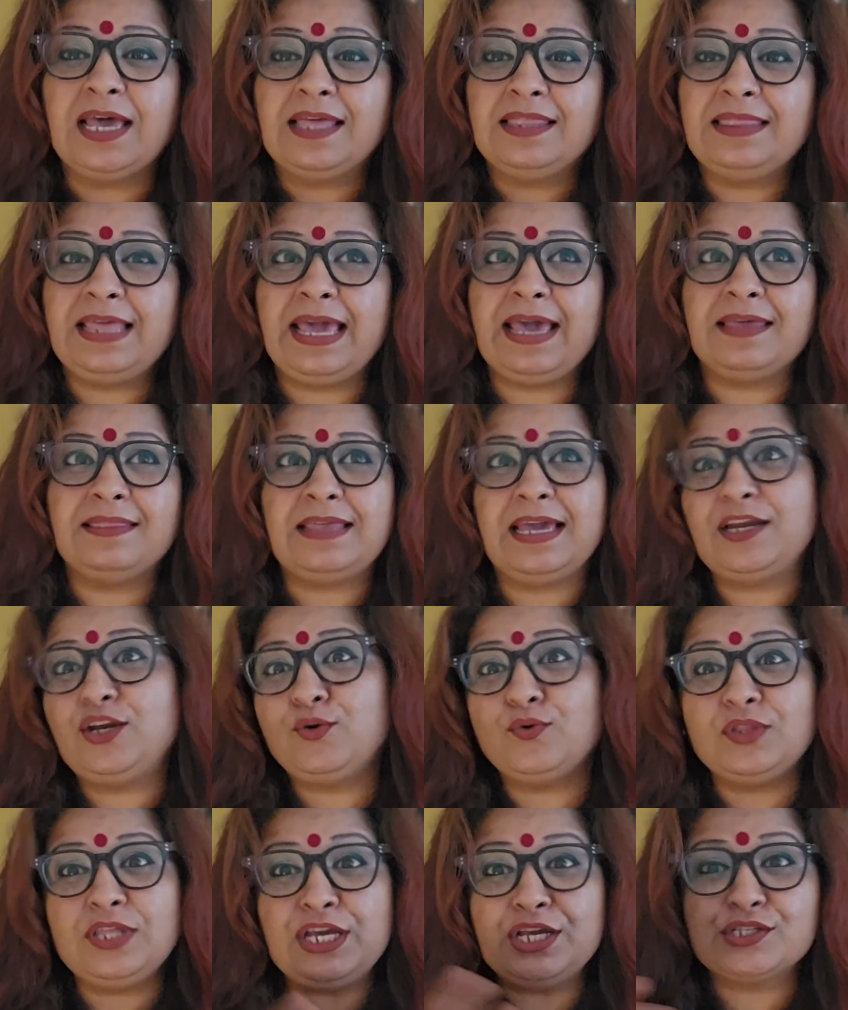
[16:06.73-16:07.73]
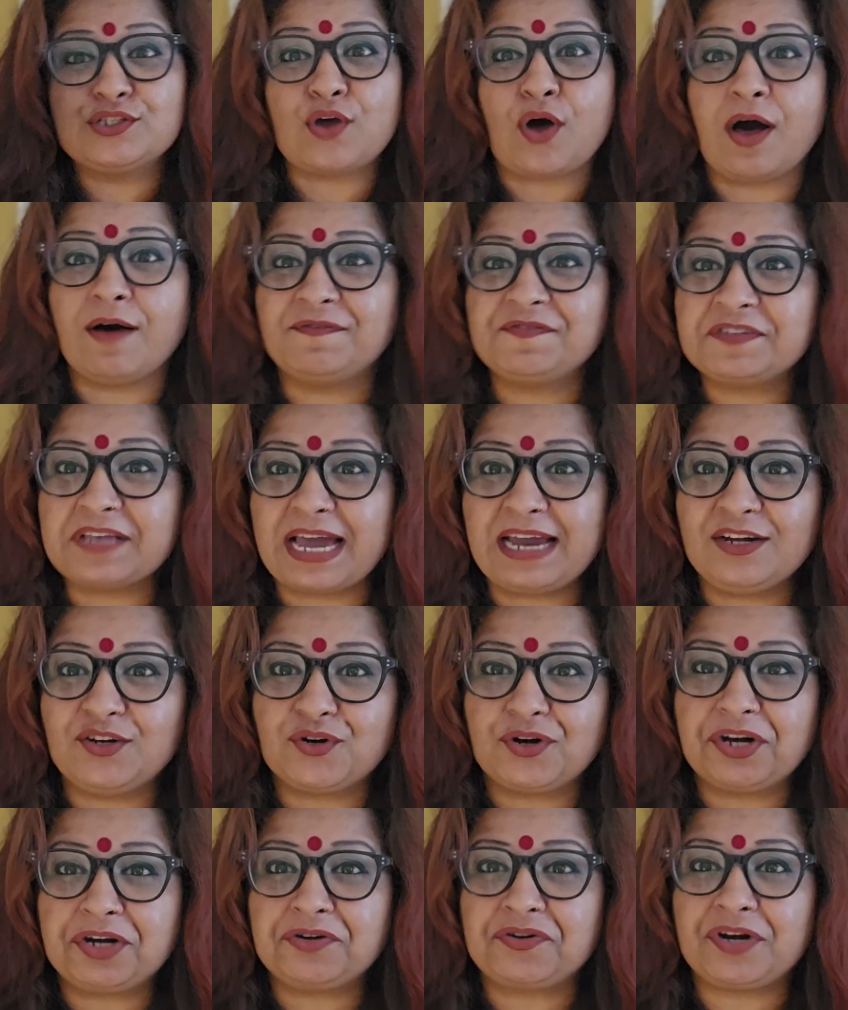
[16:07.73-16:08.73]
They do these off-site
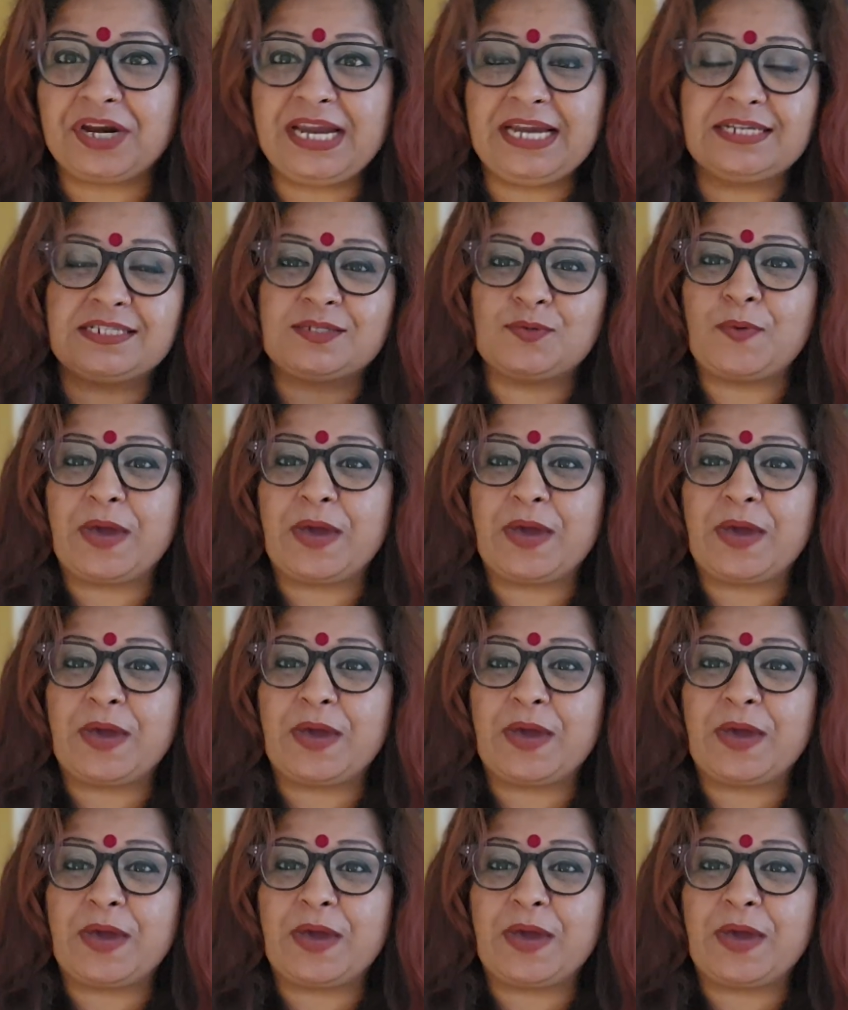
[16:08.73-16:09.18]
retreats